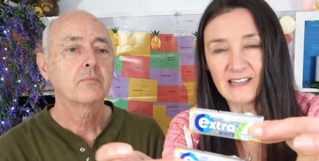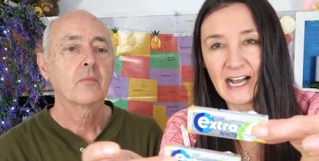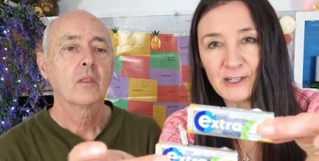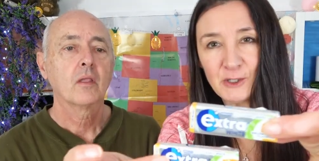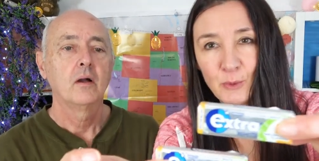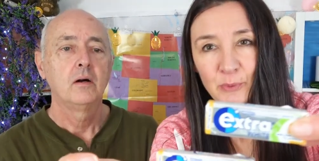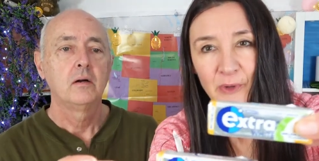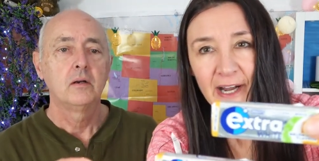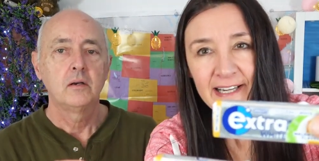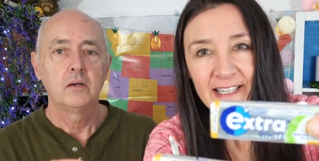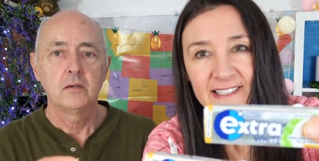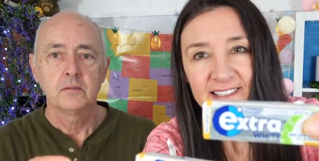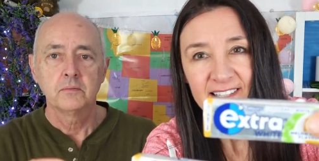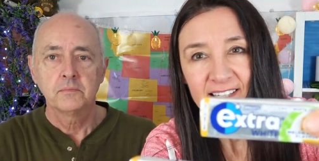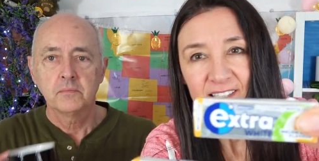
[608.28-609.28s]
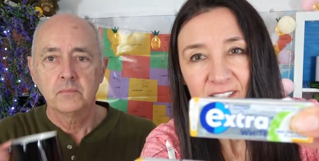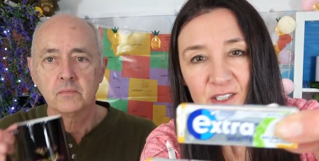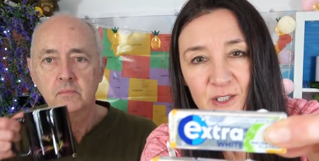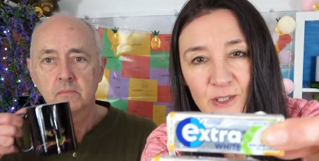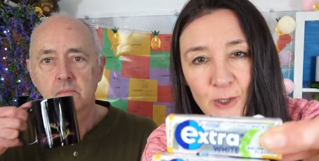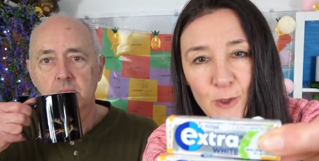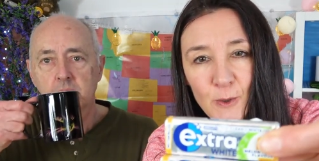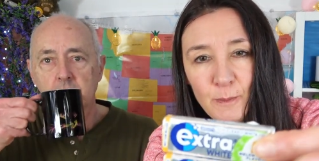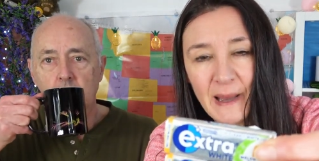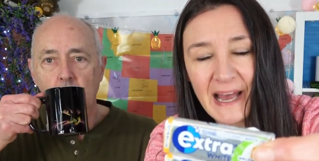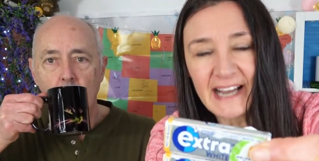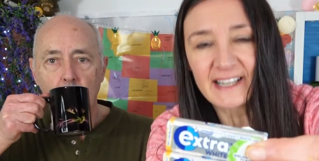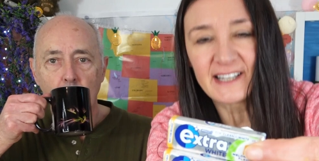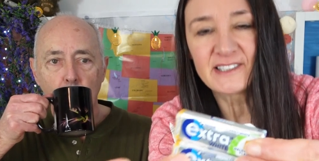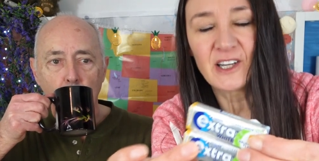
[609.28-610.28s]
Speaker 1: Uncle Brian has sent us two
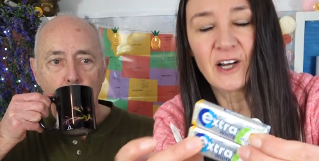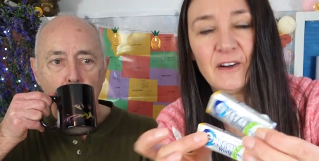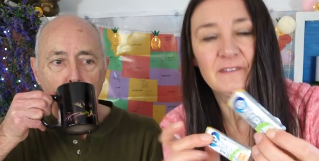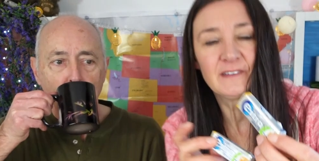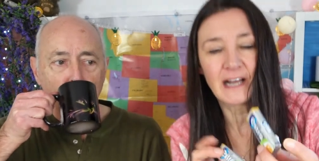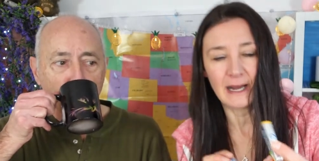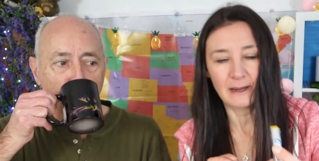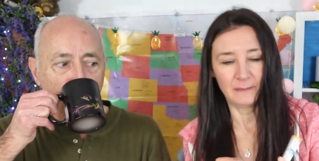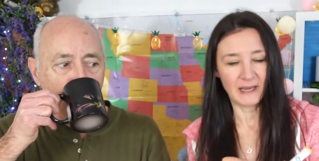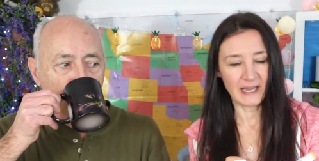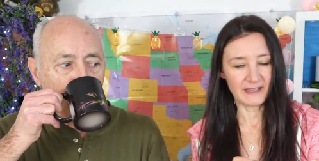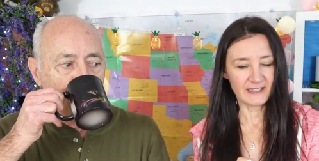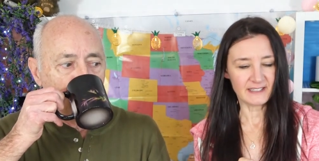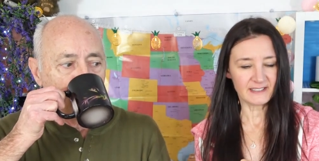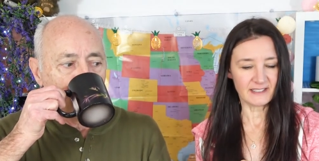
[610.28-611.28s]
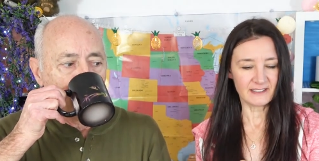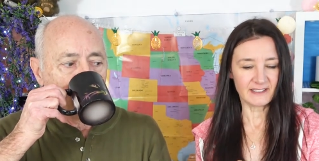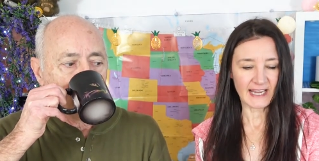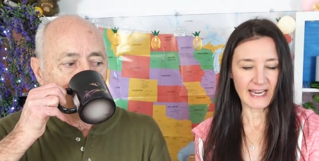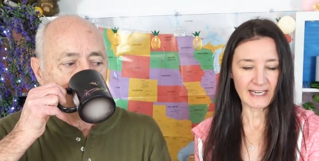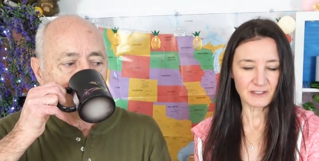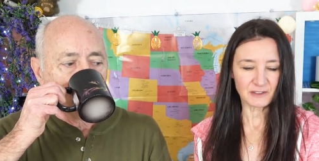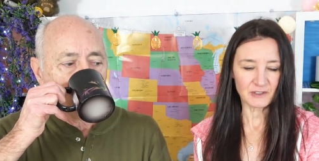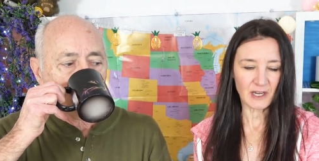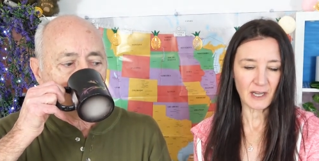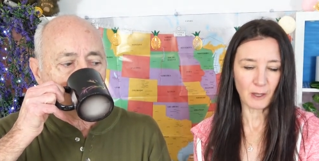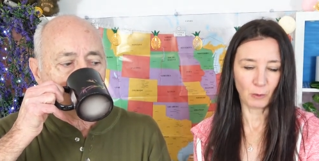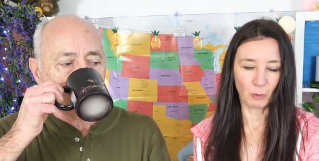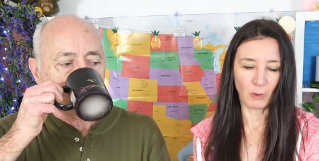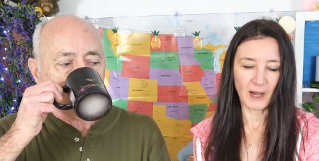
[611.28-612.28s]
packets of gum, and this is
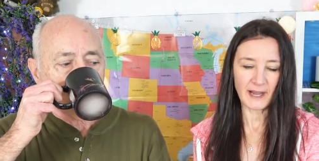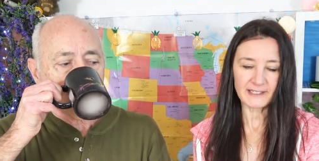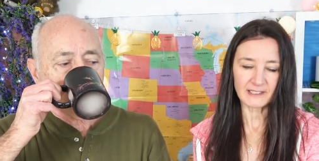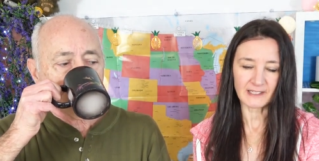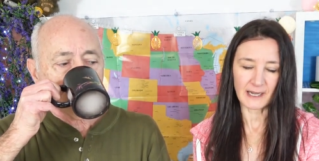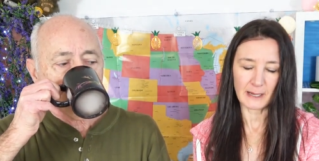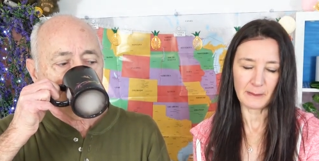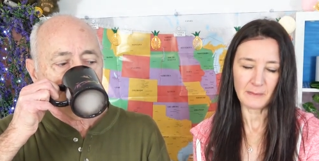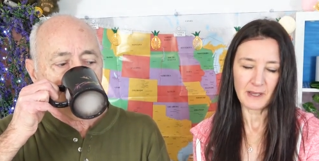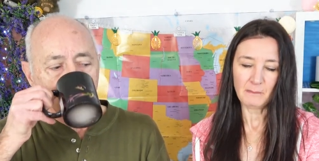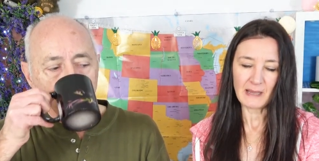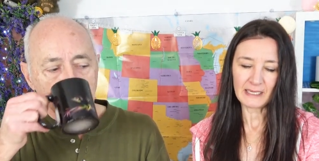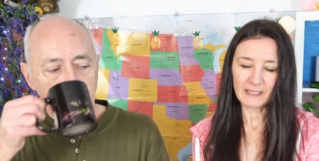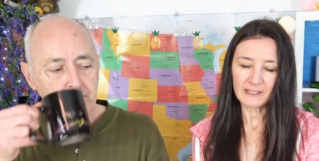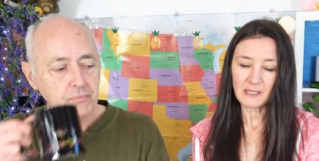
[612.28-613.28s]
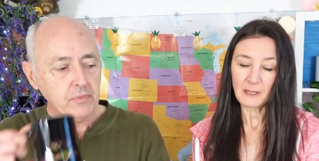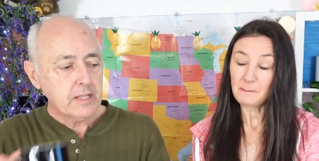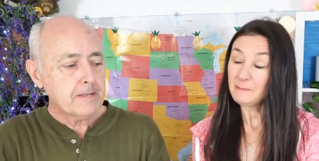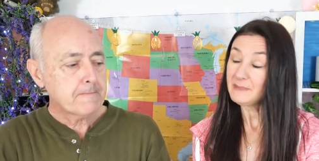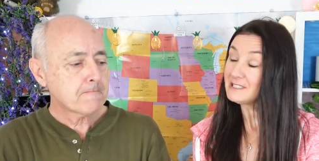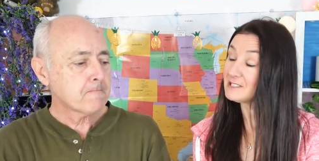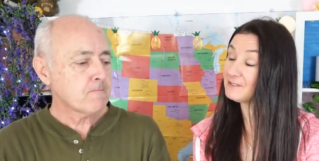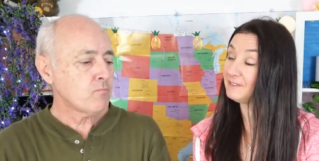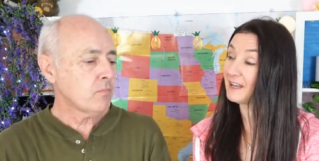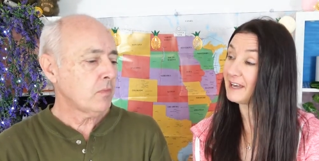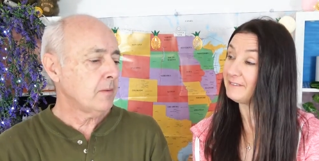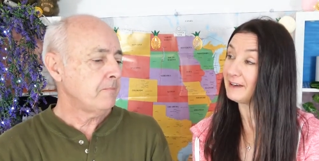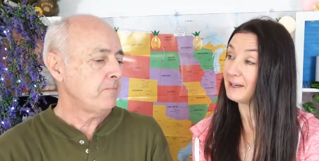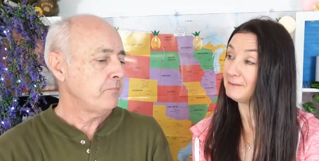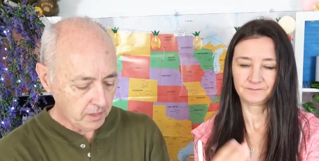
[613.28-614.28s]
extra white gum, melon mint
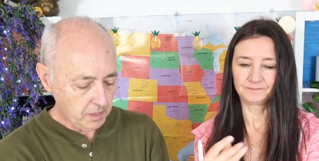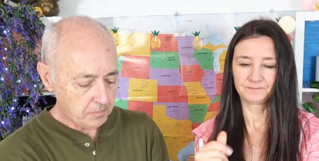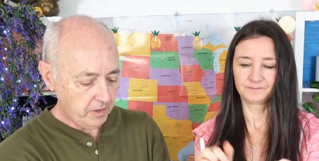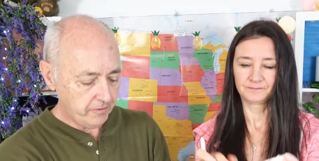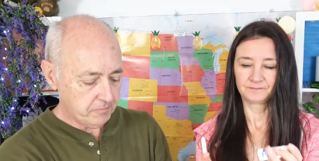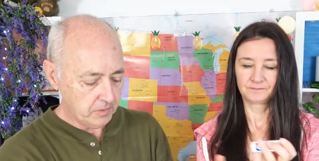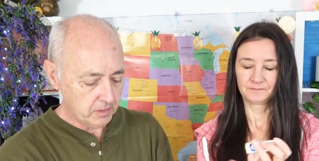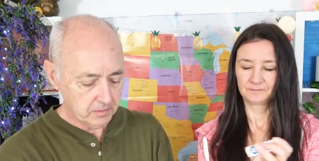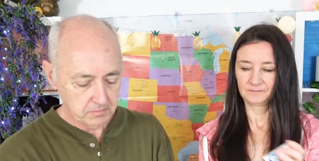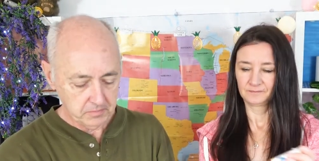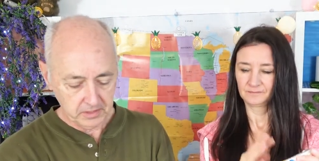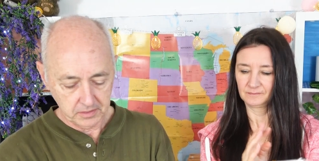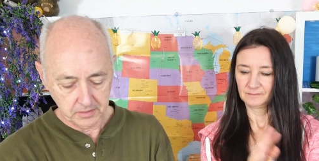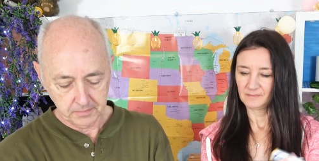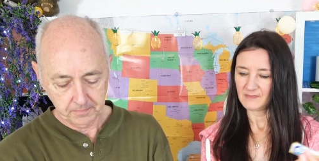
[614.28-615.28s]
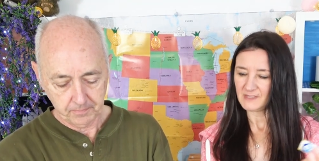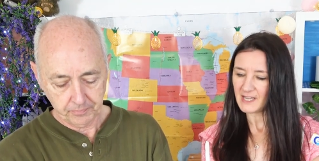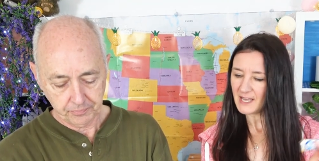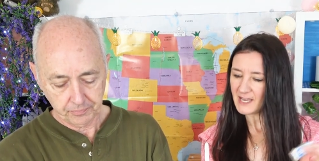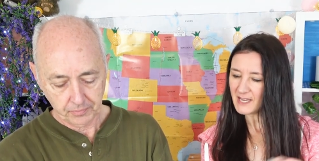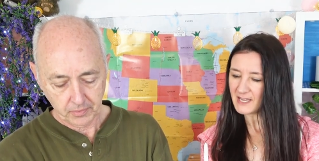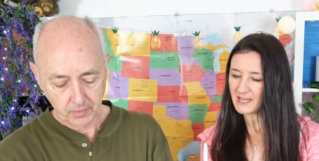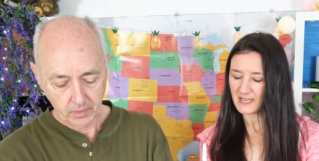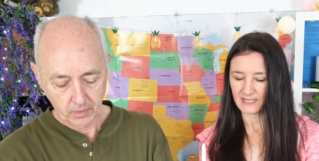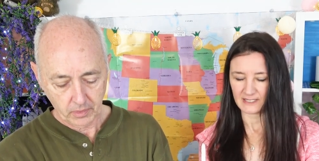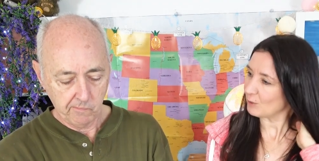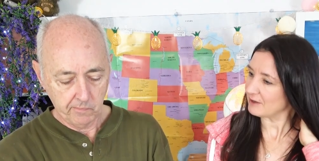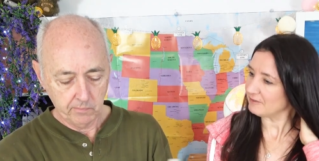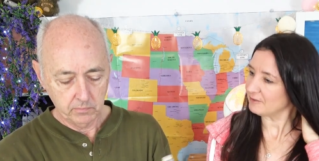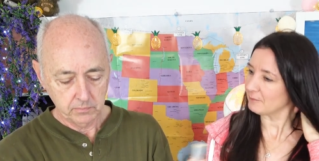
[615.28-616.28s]
flavour.
Speaker 2: They're both melon mint.
Speaker 1: Yeah.
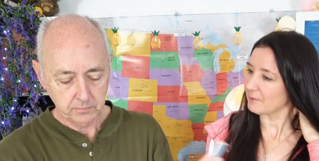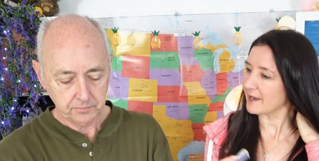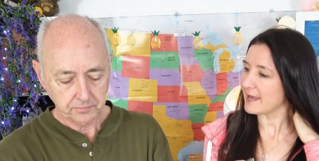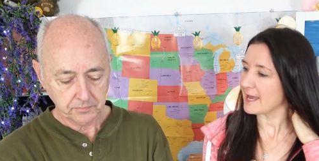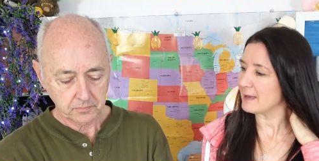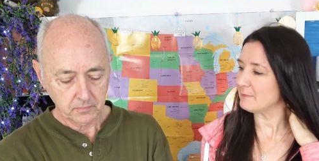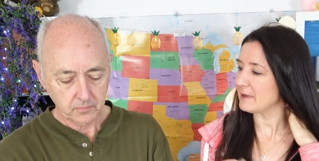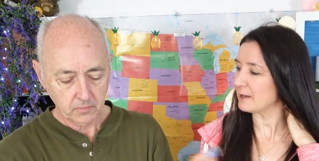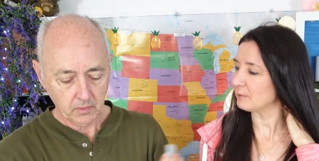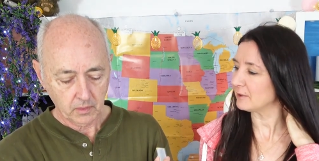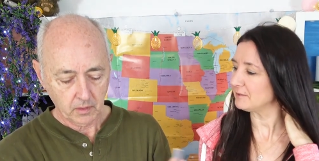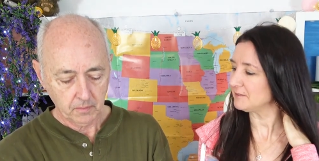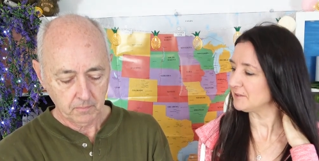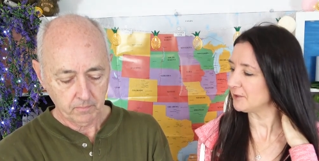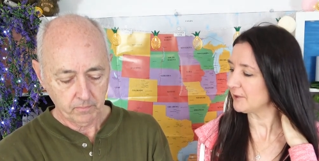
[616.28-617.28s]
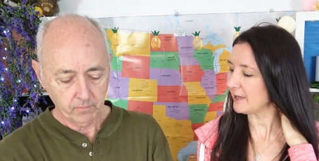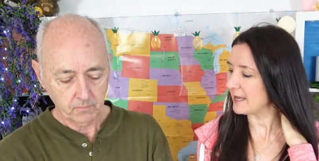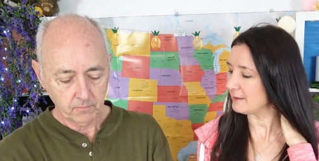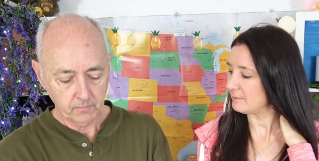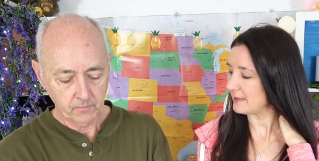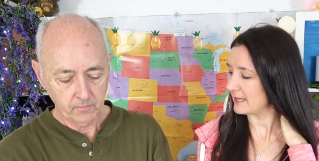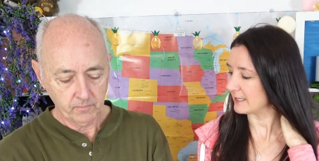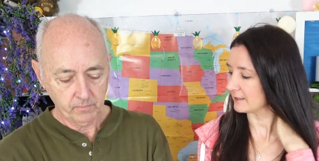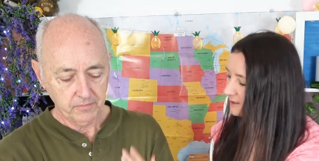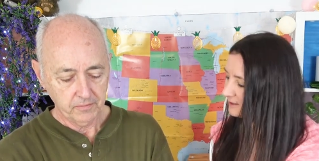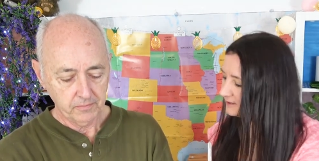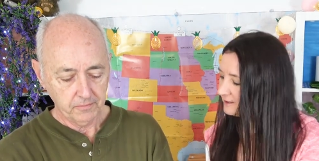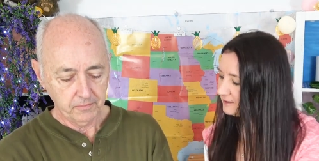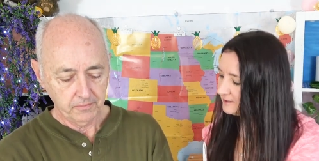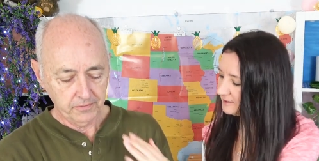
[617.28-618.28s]
One for my handbag, one for your handbag.
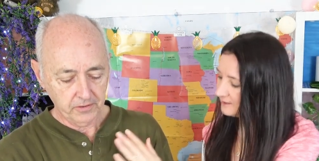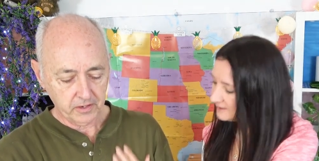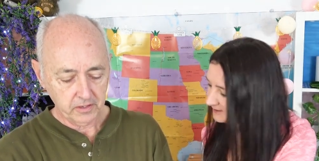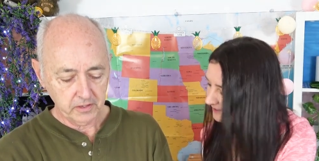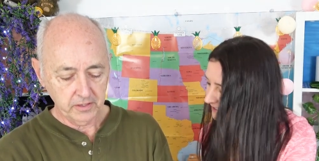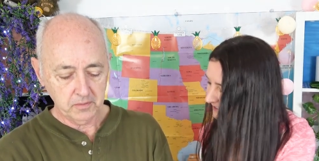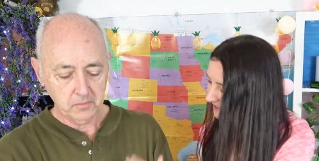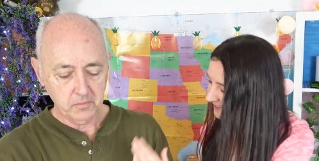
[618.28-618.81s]
Speaker 2: For clean